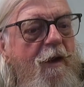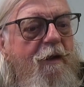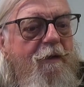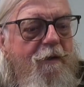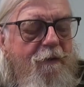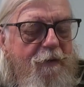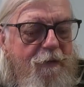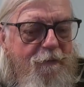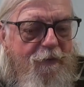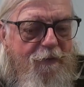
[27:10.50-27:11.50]
I,
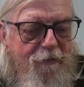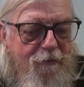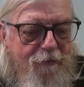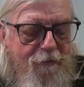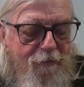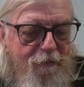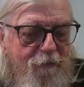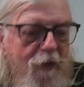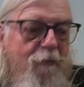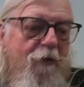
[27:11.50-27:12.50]
uh, I'm a,
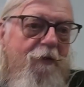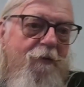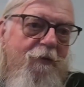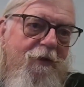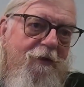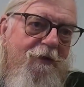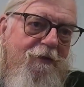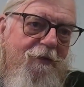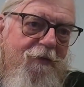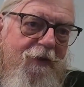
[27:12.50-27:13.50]
I belong to American
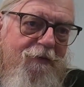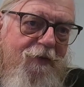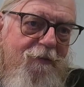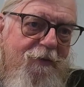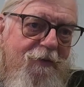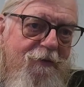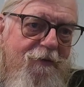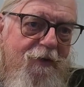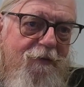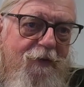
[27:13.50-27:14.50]
Legion, the VFW and
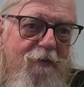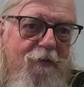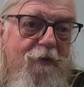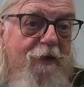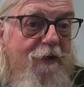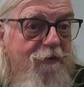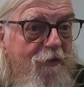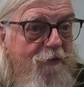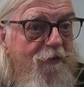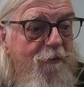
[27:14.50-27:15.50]
stuff, and I'm the finance
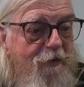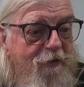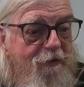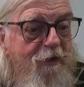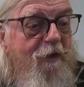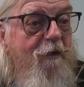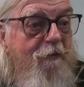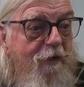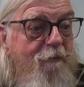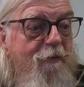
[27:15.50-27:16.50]
officer, and I
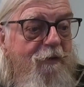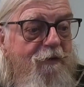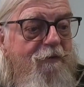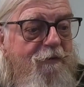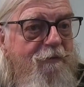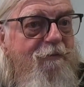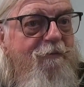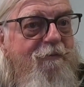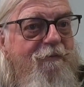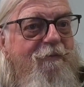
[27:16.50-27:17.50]
write books.
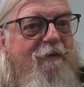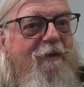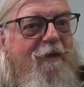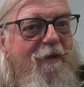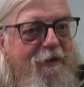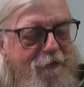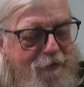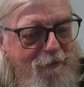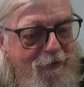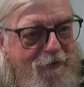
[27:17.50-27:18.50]
Oh yeah, History
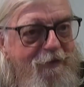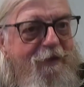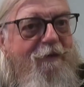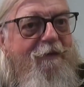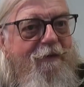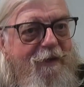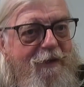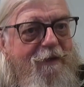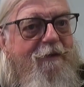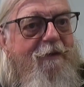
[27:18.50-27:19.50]
you're a writer. Books,
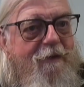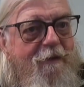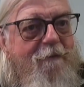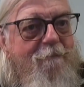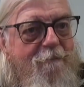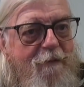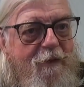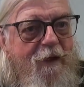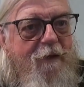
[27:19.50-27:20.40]
yeah. Okay, all right.